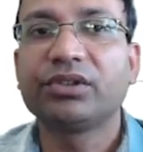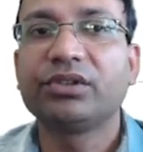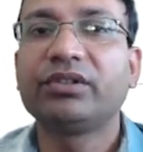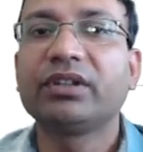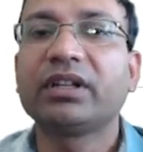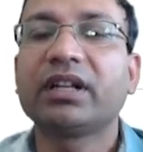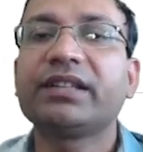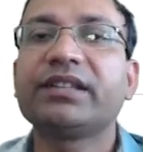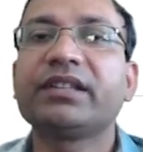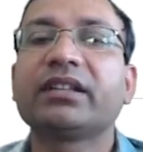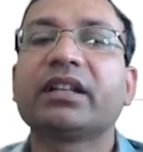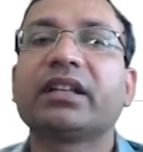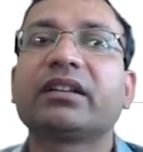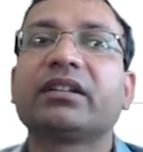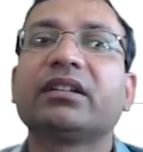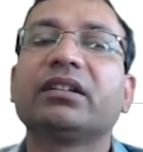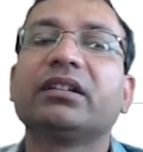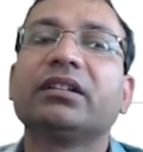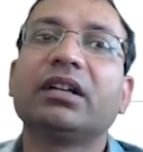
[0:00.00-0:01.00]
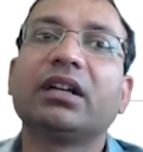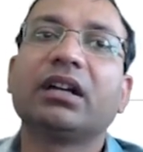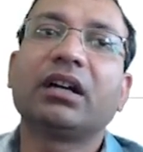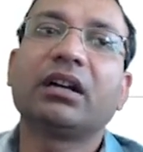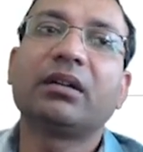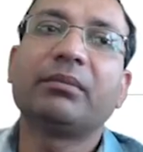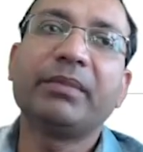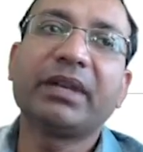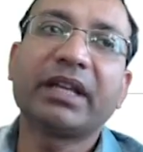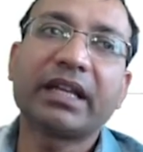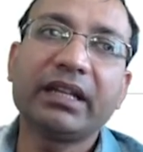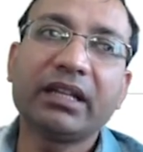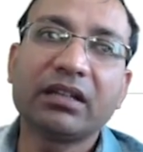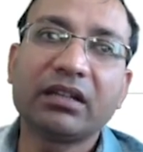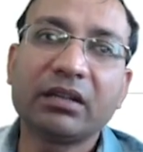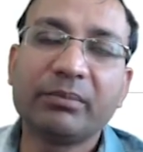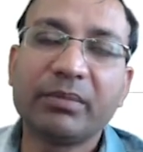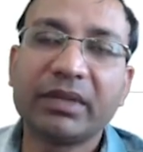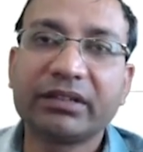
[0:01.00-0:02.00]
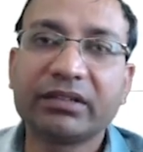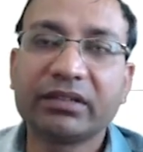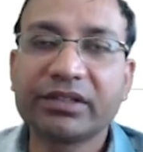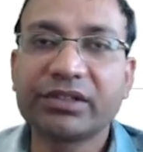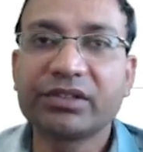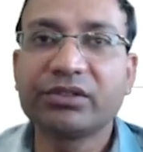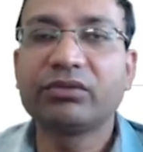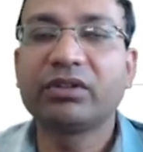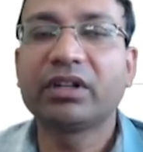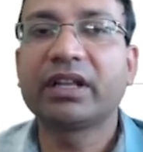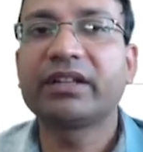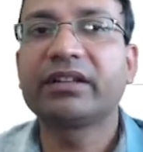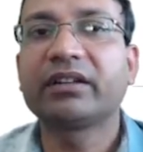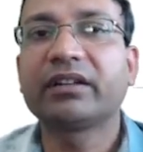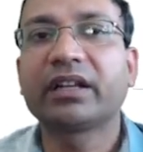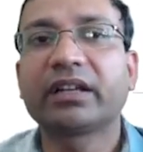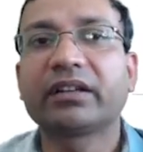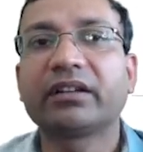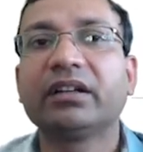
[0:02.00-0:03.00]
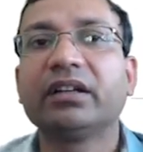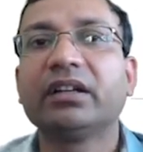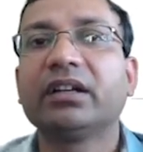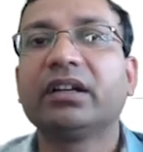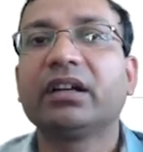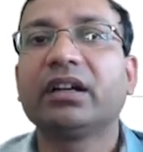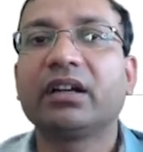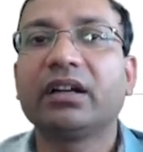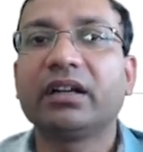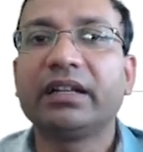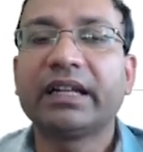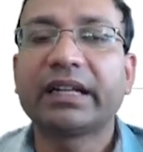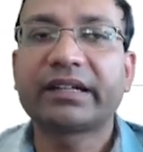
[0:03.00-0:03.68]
so utilizing like a mechanical methods, utilizing like a